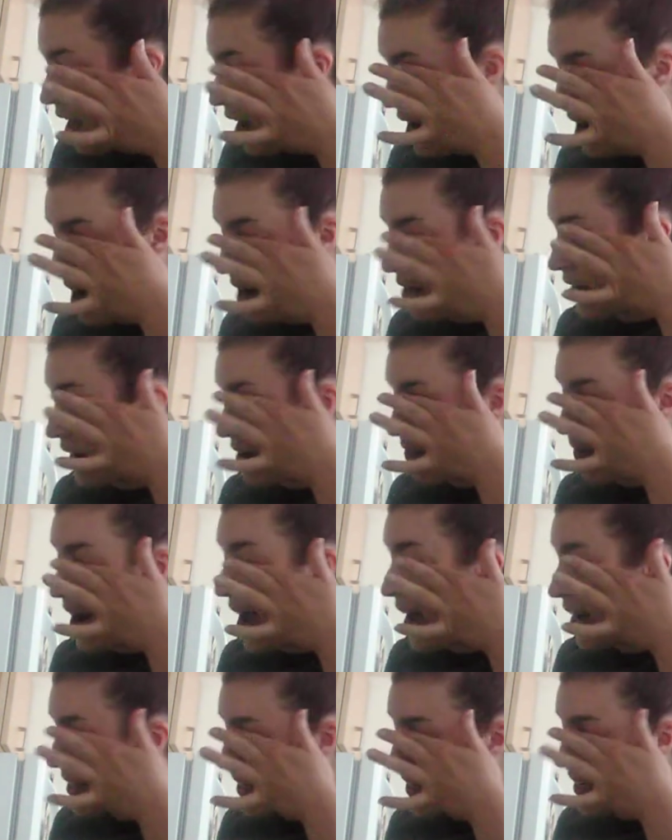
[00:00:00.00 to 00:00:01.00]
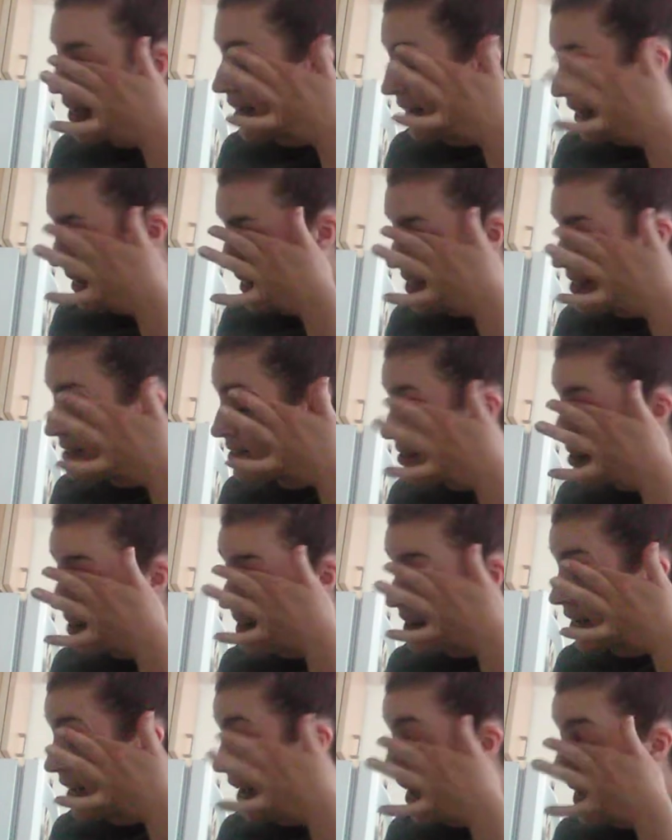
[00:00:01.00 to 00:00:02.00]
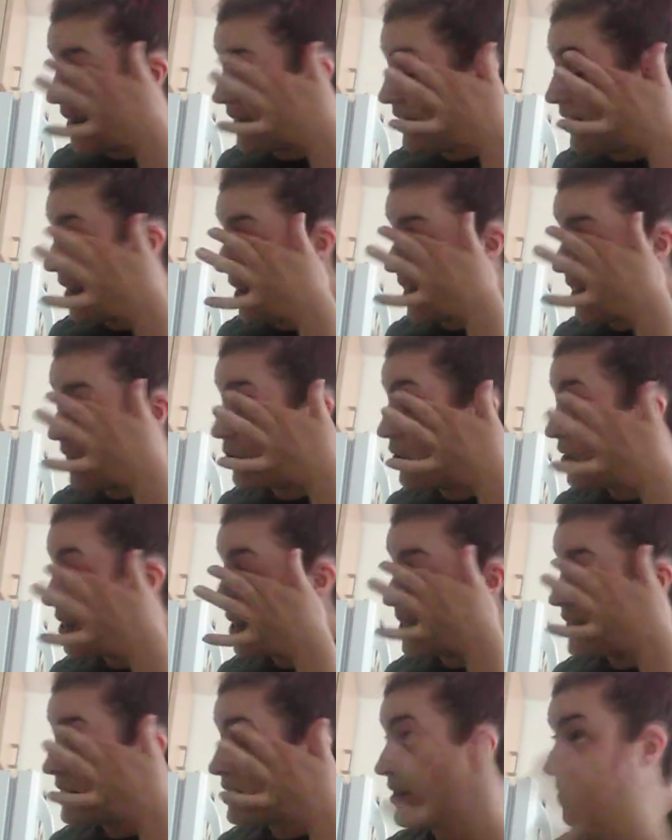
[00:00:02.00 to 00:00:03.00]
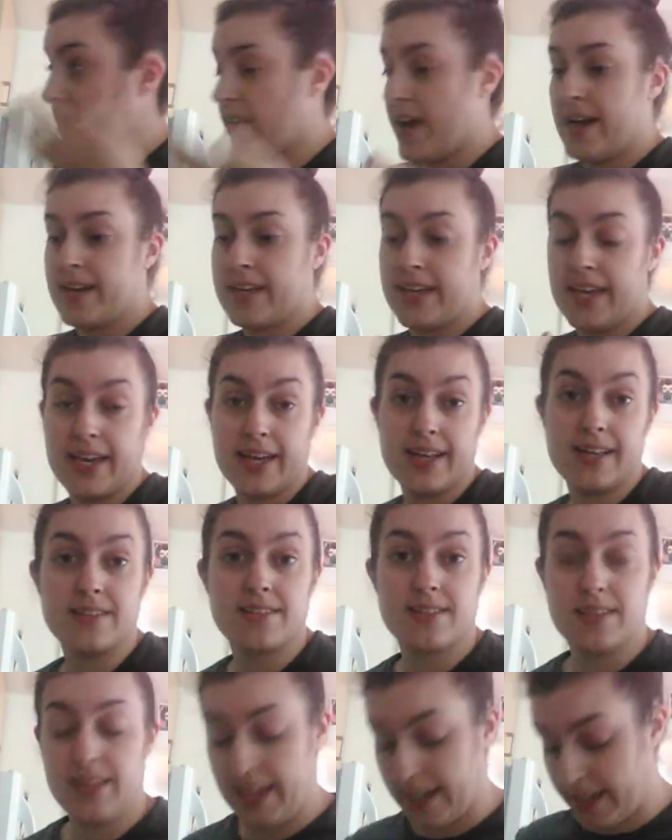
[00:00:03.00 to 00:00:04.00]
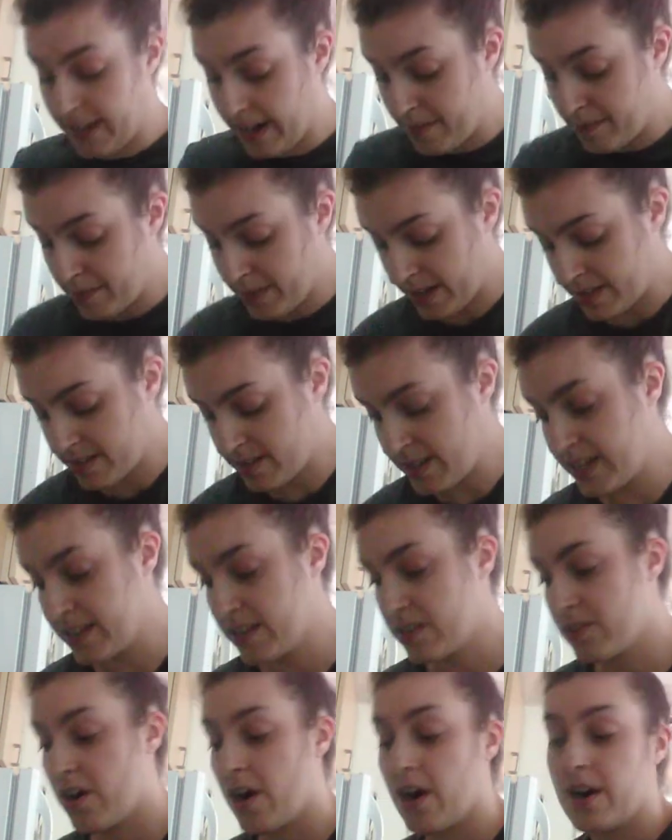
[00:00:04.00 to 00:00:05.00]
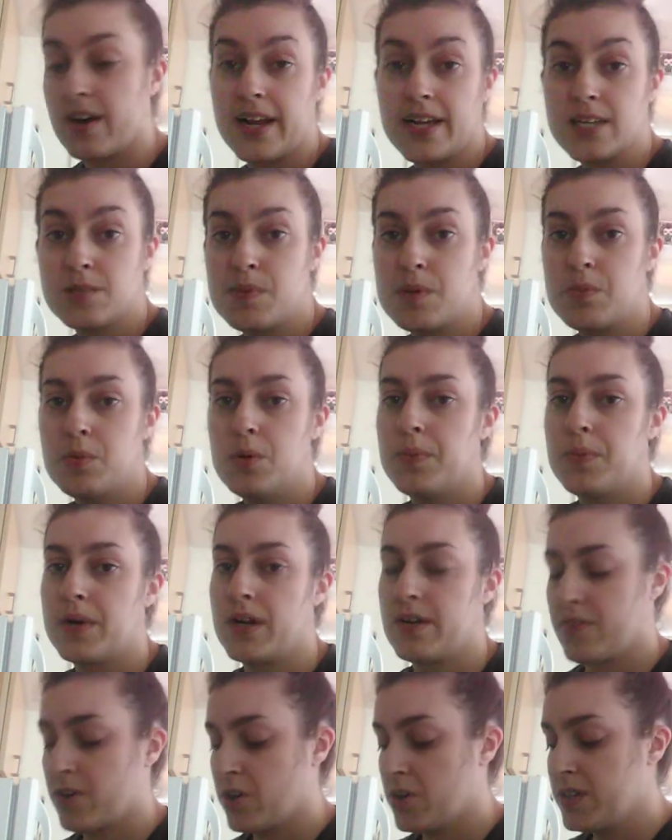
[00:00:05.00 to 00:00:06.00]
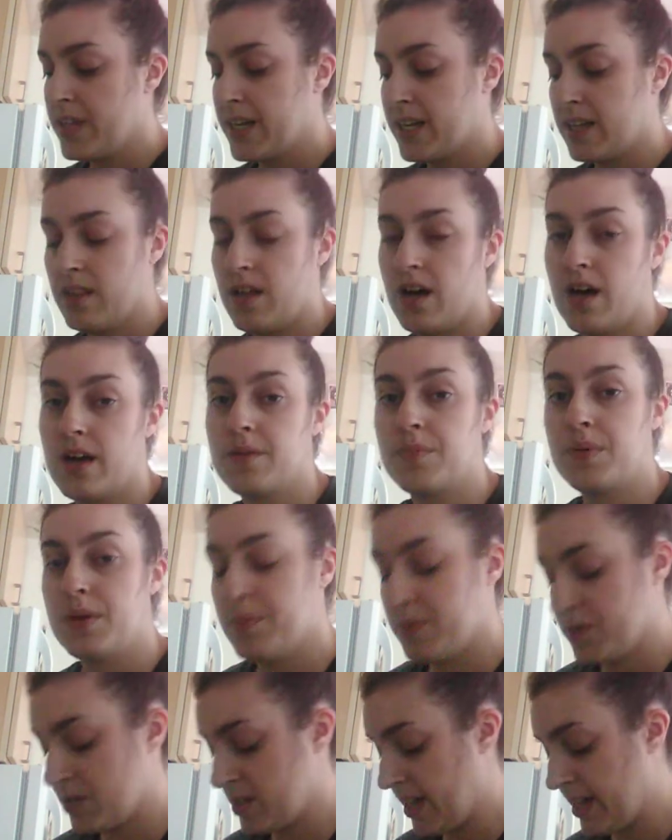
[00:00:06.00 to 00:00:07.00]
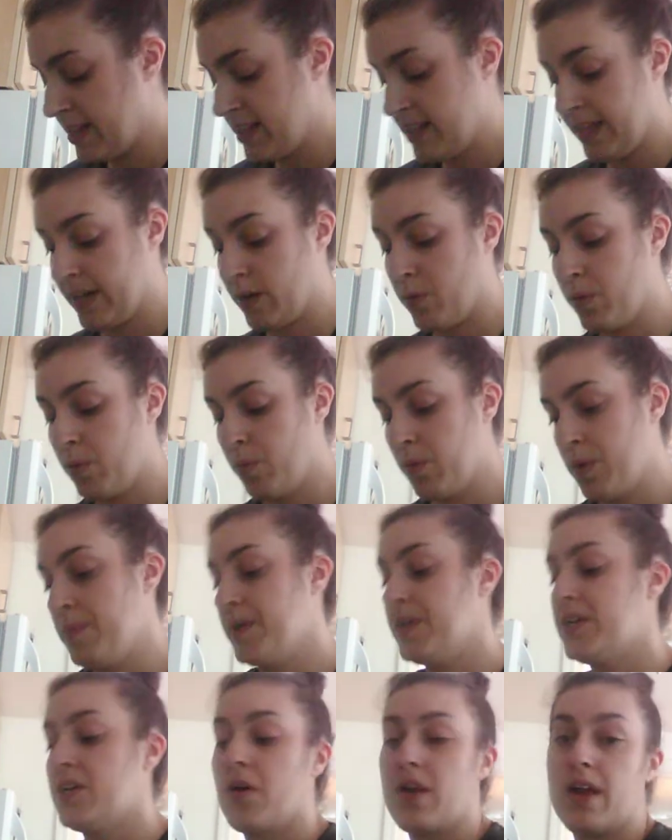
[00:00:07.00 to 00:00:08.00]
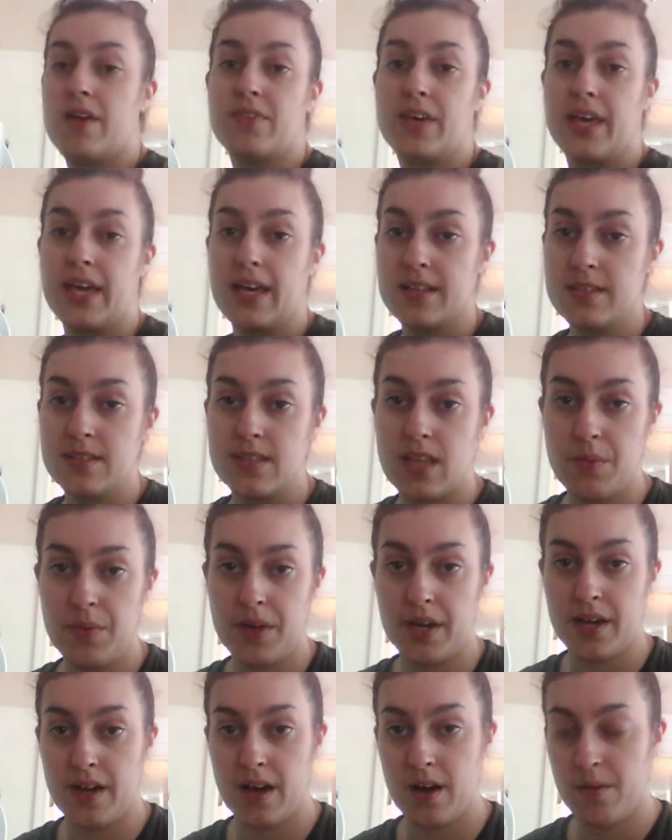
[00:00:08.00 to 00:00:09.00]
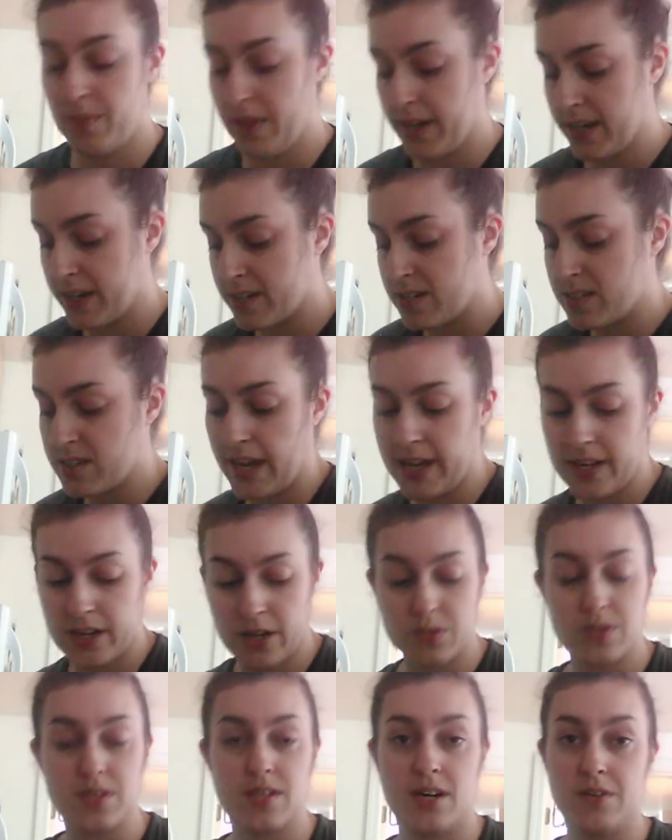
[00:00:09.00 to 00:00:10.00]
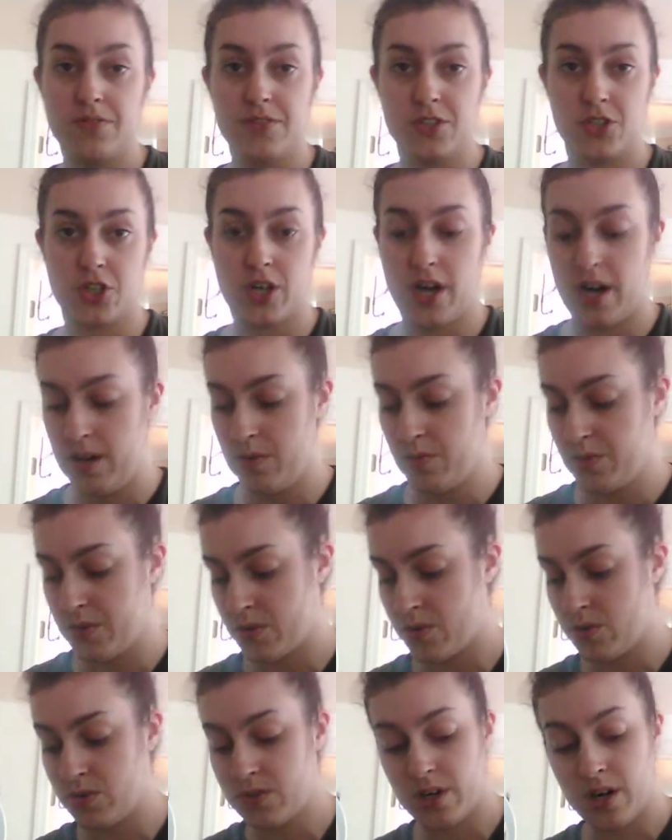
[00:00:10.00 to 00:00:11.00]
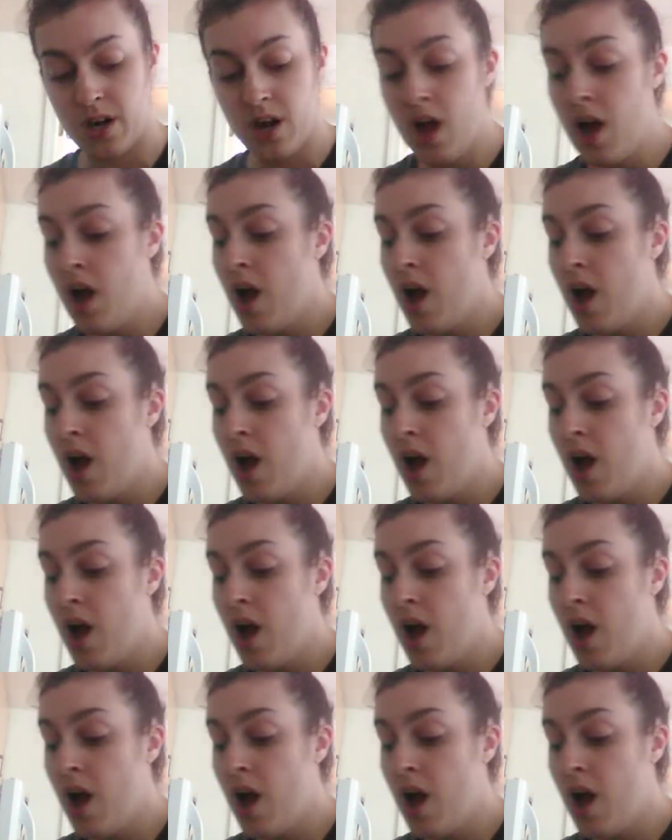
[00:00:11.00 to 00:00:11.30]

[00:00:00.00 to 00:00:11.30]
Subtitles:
Never had kids. Again, anyone that has never had kids, like, I'm not saying that there aren't nice people, but I've heard, like, a lot of people say that, like, when women don't have kids, they become, like, a psycho, selfish cunt when they're older.